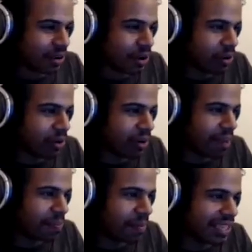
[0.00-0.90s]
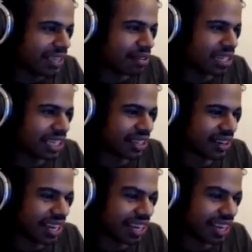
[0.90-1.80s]
oh crap, he's level 63,
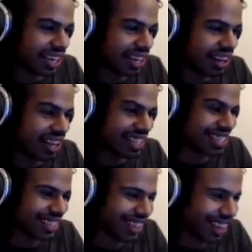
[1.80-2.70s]
he could kill us.